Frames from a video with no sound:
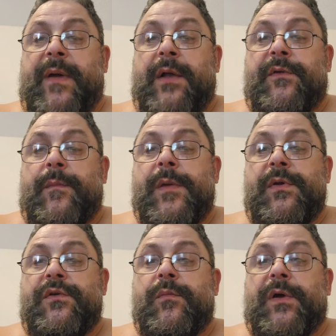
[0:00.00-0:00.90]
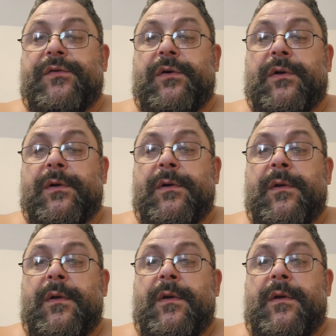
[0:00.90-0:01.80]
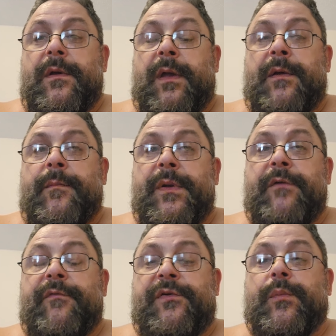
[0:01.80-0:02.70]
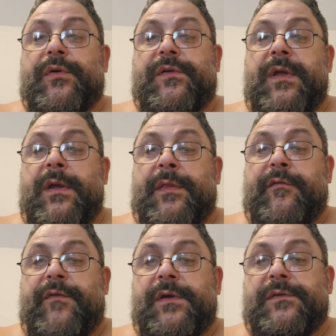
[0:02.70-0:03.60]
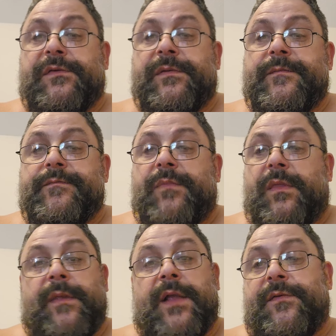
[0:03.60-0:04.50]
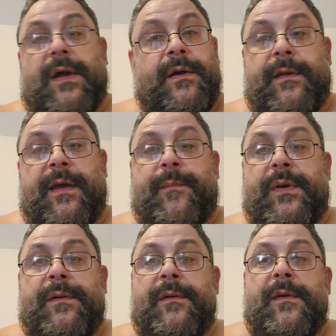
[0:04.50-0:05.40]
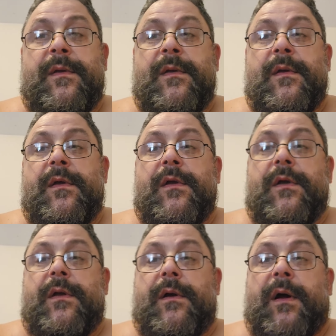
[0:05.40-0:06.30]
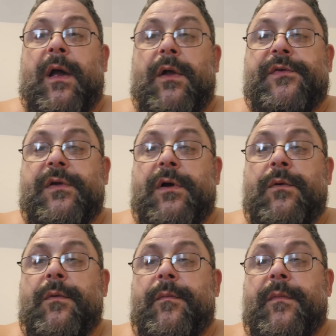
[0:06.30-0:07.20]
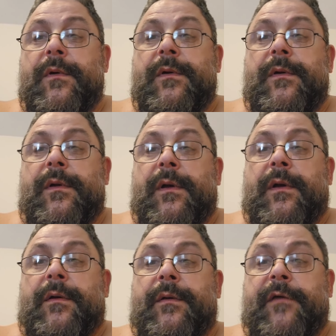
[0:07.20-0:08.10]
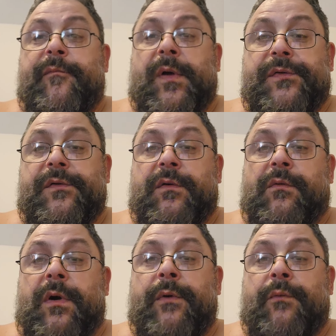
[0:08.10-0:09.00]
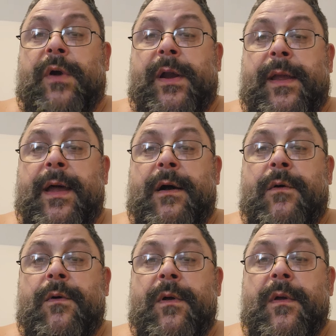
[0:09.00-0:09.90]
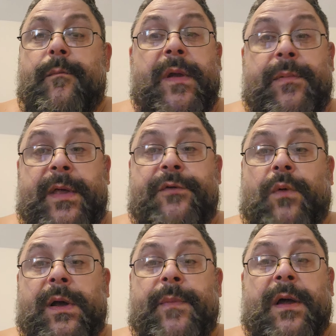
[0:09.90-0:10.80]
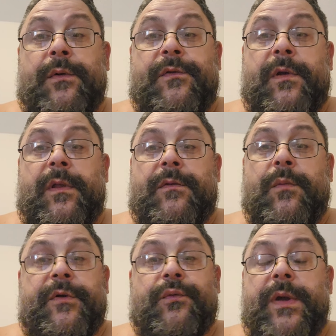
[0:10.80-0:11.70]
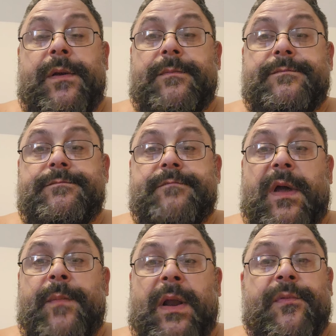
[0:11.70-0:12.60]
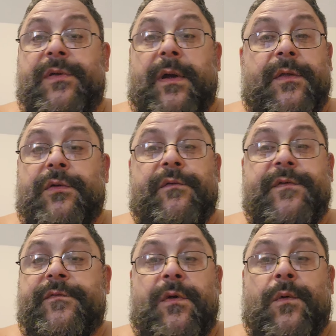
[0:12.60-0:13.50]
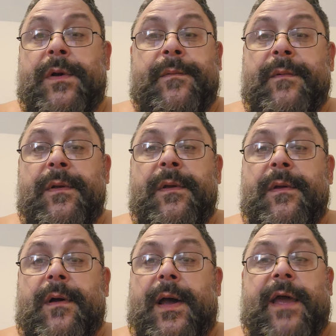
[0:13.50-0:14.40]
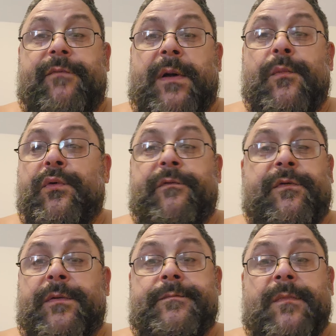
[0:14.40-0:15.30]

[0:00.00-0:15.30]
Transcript: pounds, I may be too muscular and be super skinny on the face. That's not going to happen. I also, if muscles are growing right now, maybe that's why I'm not losing too much weight. I mean, I'm stuck at 251. I have not moved.